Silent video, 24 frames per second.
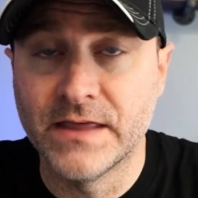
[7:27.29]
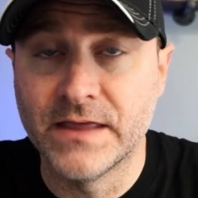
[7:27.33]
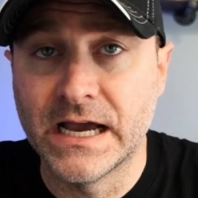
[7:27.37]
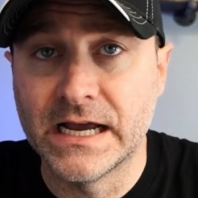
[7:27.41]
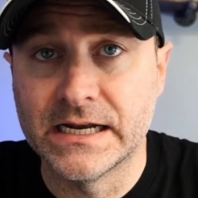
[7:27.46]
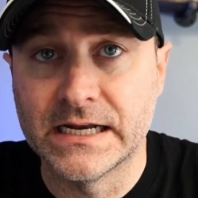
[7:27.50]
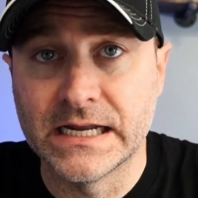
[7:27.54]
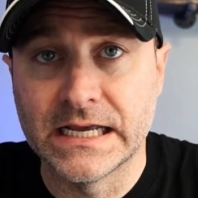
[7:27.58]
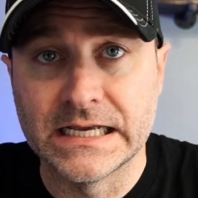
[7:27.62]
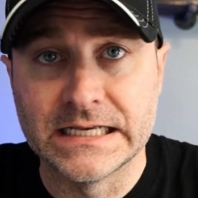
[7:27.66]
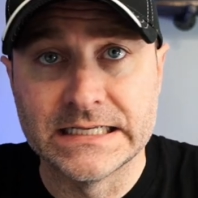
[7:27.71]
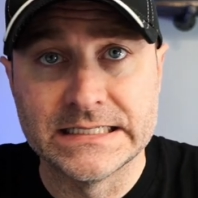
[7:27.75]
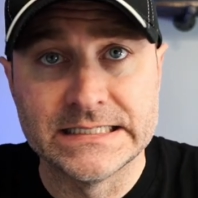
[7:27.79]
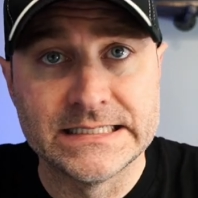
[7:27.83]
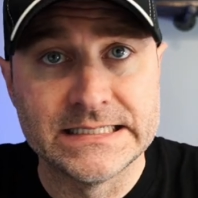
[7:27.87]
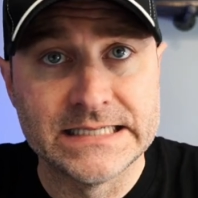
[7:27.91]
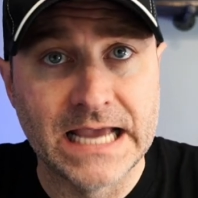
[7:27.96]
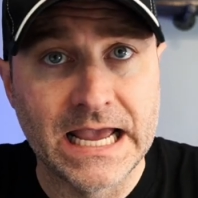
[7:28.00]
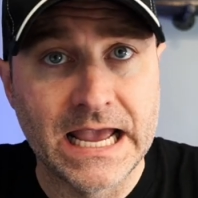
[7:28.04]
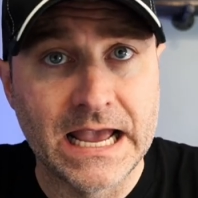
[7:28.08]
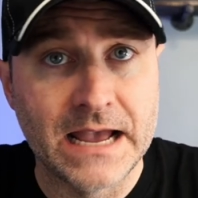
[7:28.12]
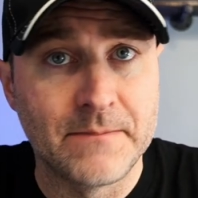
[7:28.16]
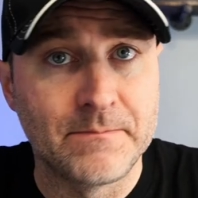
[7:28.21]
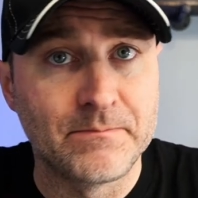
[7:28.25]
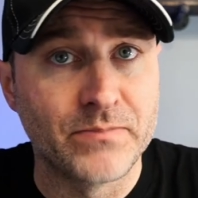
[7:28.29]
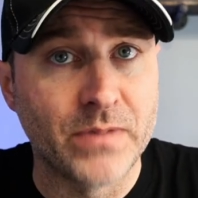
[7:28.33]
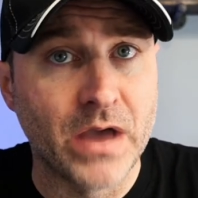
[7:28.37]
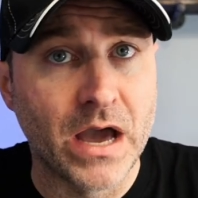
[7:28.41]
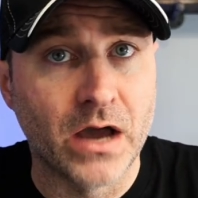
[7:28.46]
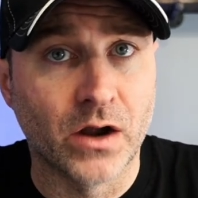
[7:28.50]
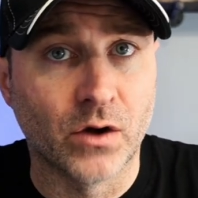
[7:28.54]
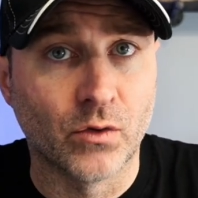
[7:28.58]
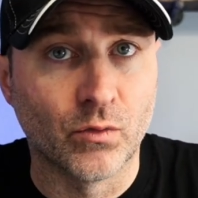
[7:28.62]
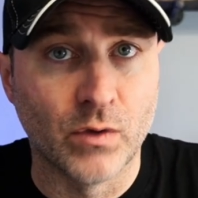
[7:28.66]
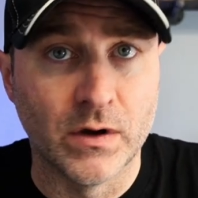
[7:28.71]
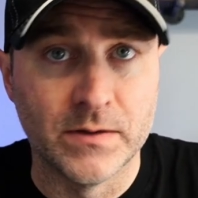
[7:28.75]
And I feel like between
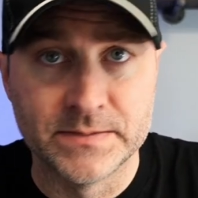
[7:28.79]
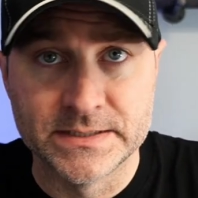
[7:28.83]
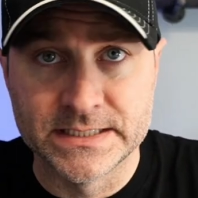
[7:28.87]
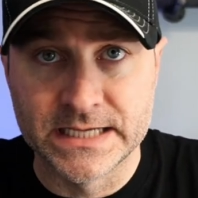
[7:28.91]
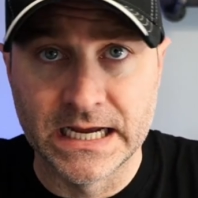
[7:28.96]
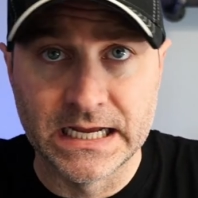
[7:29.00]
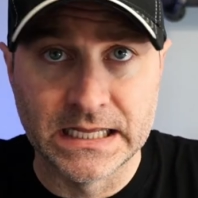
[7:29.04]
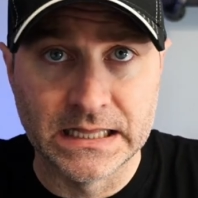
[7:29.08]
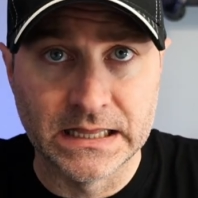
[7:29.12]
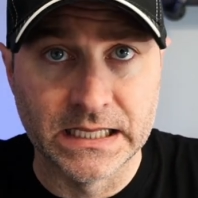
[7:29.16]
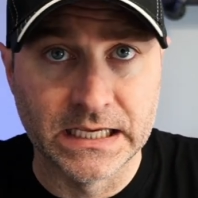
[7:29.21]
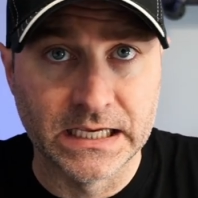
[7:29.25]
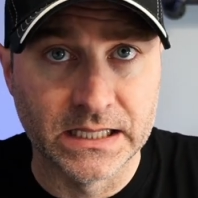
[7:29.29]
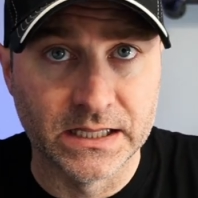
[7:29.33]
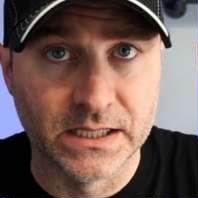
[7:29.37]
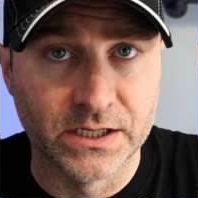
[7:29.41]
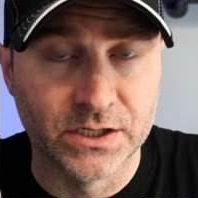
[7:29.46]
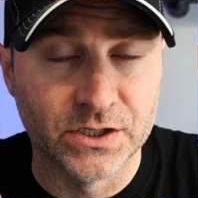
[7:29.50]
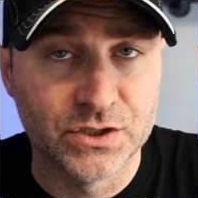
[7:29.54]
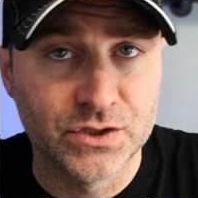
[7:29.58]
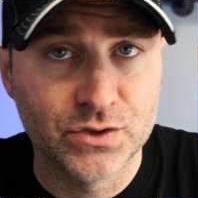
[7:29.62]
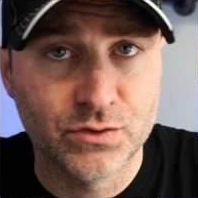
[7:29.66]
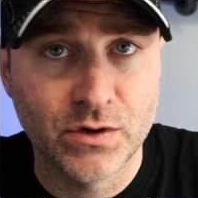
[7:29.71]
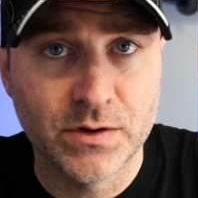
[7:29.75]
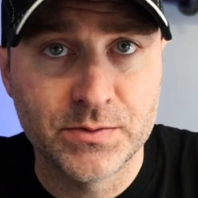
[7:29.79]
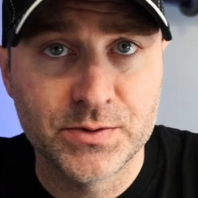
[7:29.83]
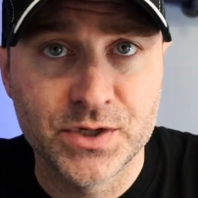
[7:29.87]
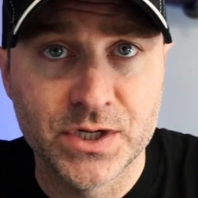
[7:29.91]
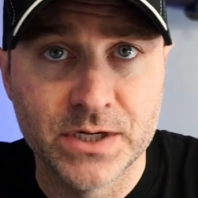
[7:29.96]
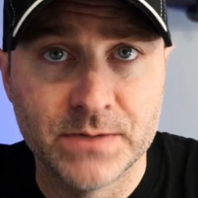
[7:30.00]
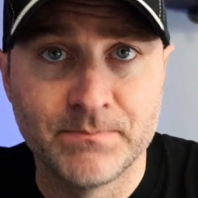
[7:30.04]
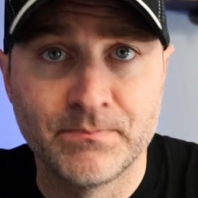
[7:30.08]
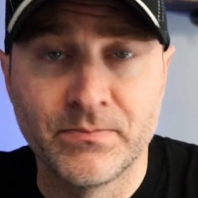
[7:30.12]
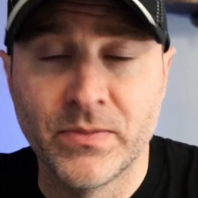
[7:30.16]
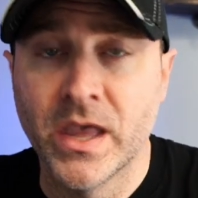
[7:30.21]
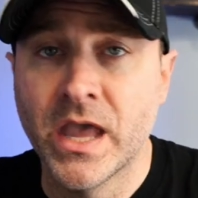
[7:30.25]
those 4, that really
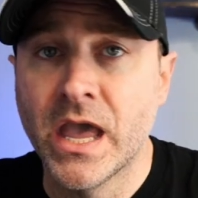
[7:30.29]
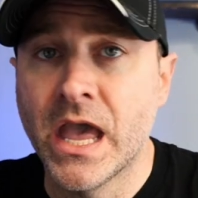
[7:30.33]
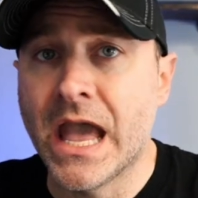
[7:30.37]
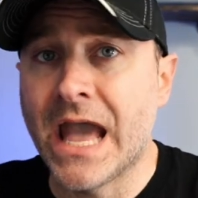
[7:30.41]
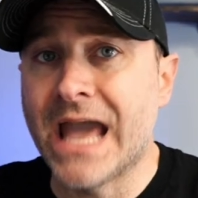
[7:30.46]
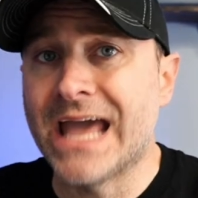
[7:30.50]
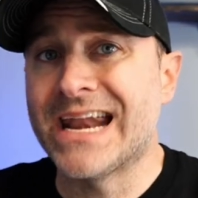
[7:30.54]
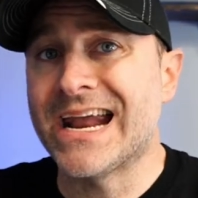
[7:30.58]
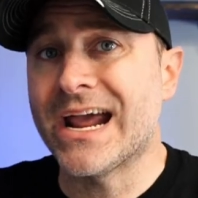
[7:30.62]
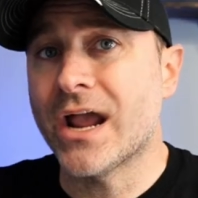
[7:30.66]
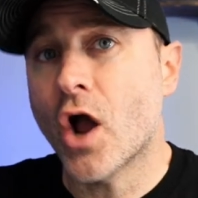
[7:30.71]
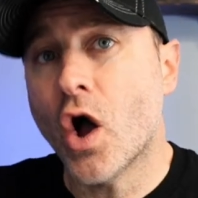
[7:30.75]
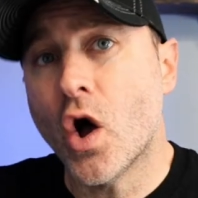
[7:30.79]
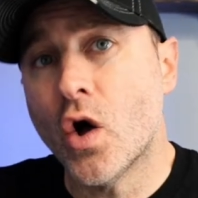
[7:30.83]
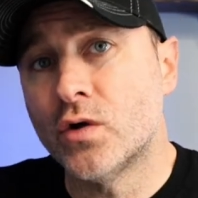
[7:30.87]
gave me everything I